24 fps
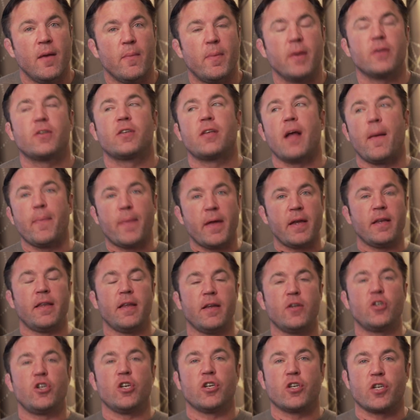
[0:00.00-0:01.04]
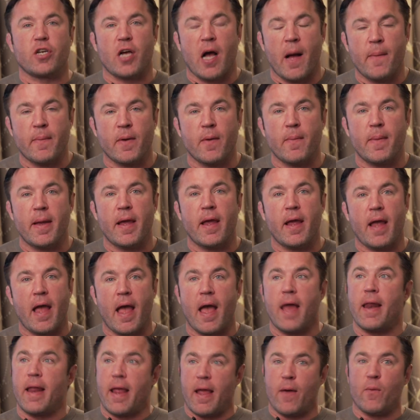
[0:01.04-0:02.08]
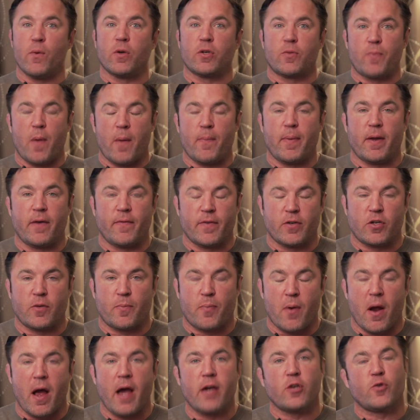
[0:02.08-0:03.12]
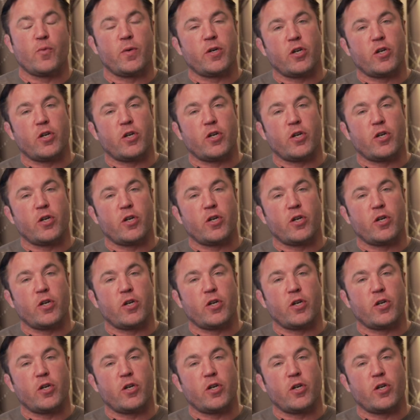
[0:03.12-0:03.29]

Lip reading: But something did just come to me, and it was a bit of a surprise,